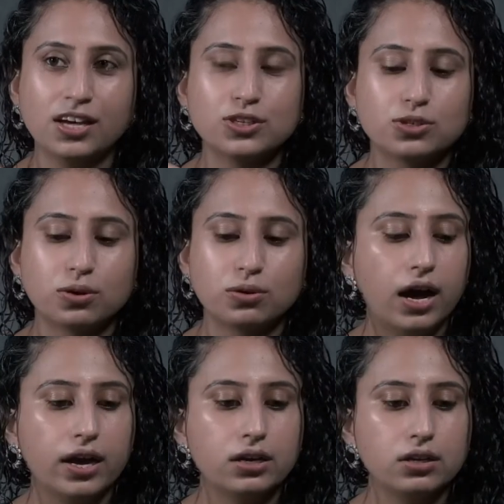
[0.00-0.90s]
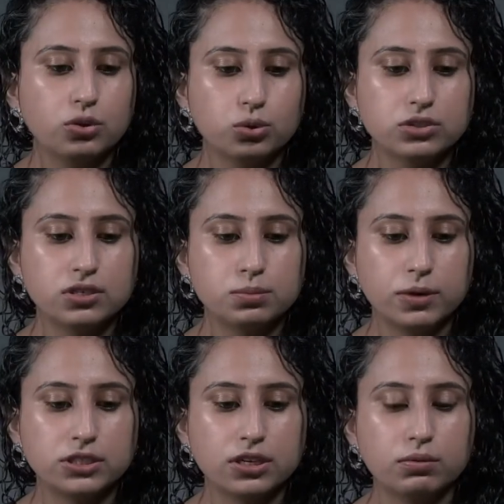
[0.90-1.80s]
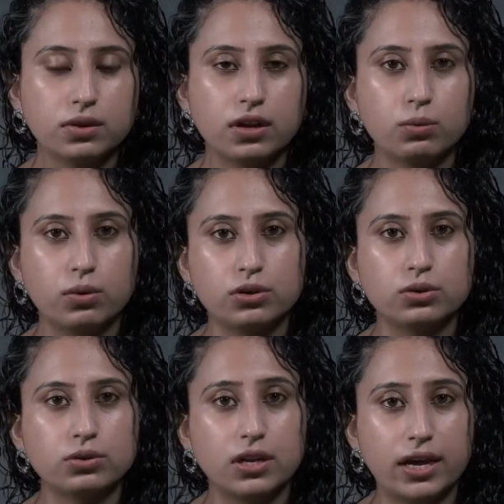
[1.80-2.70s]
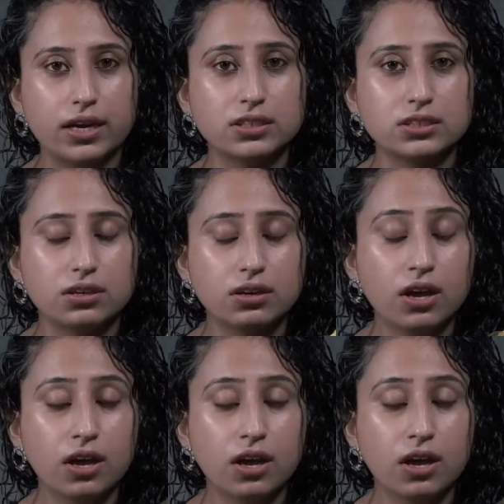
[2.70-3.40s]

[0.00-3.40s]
so i use it especially when i want to relax and